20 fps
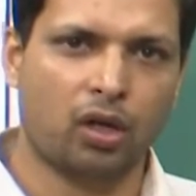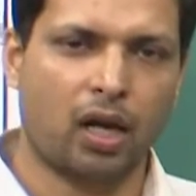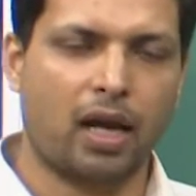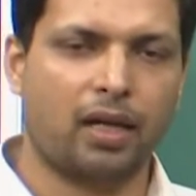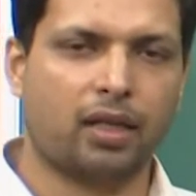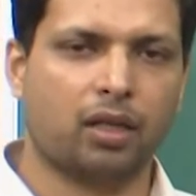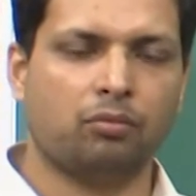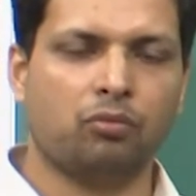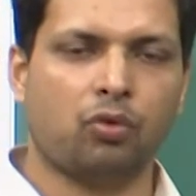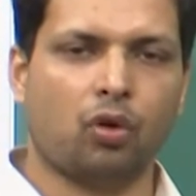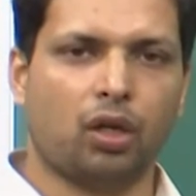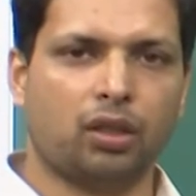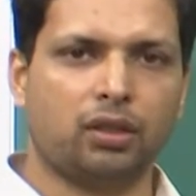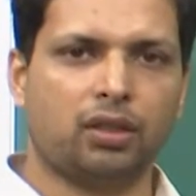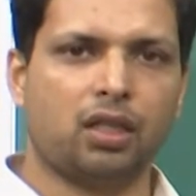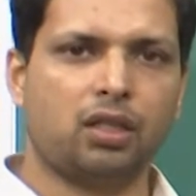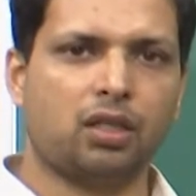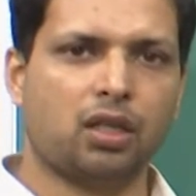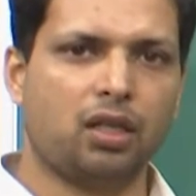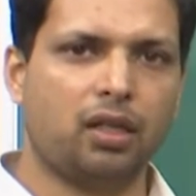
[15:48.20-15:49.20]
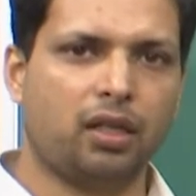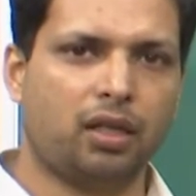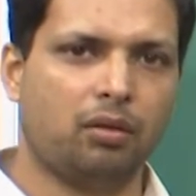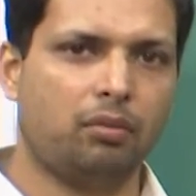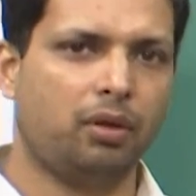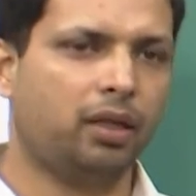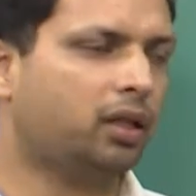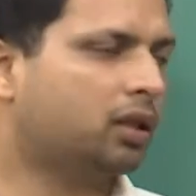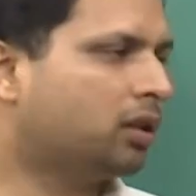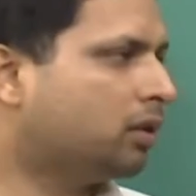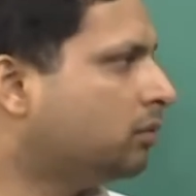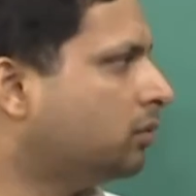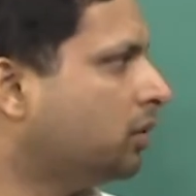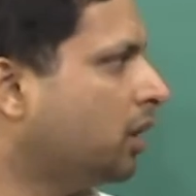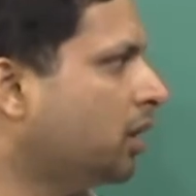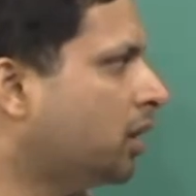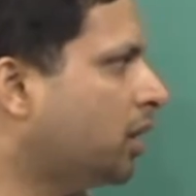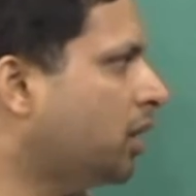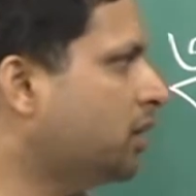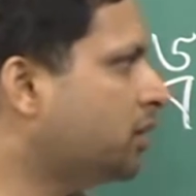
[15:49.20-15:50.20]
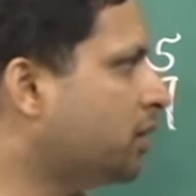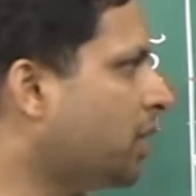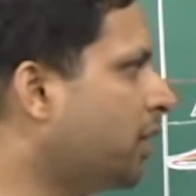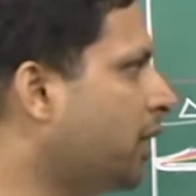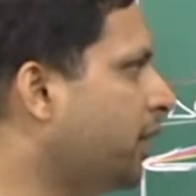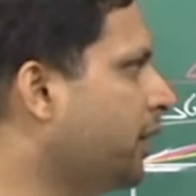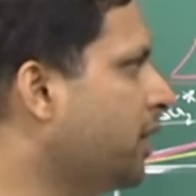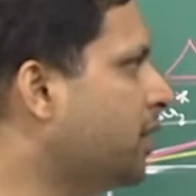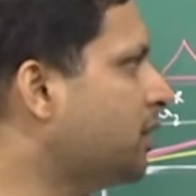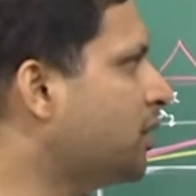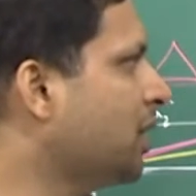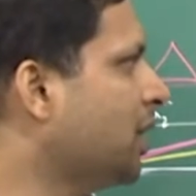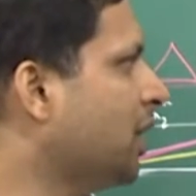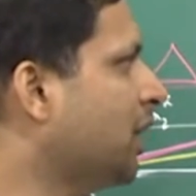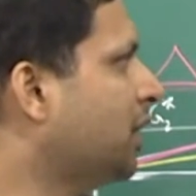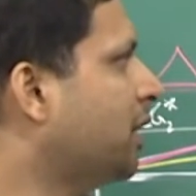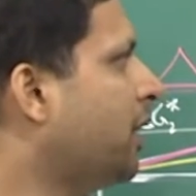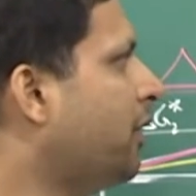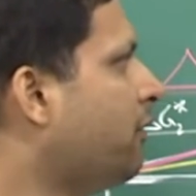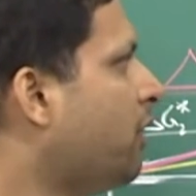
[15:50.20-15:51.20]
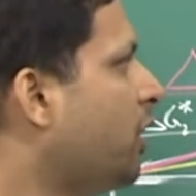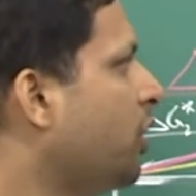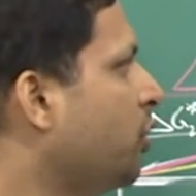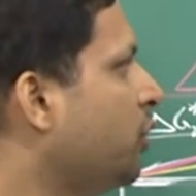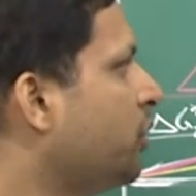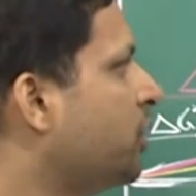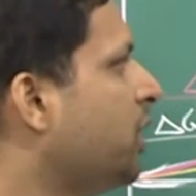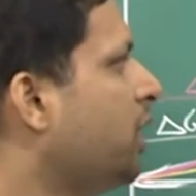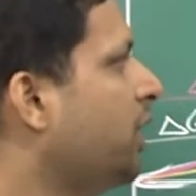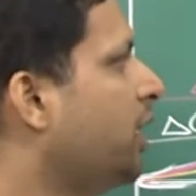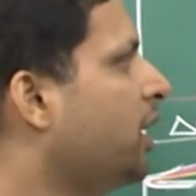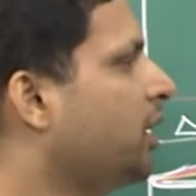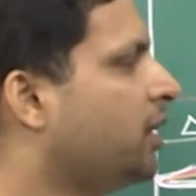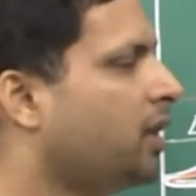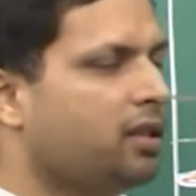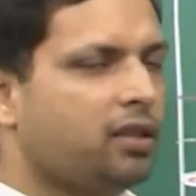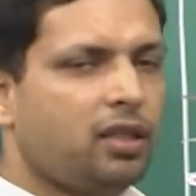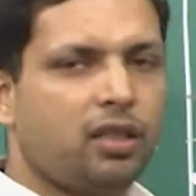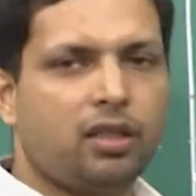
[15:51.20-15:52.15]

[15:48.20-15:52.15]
atom or just a little bit increase the radius, then what do you see? Delta G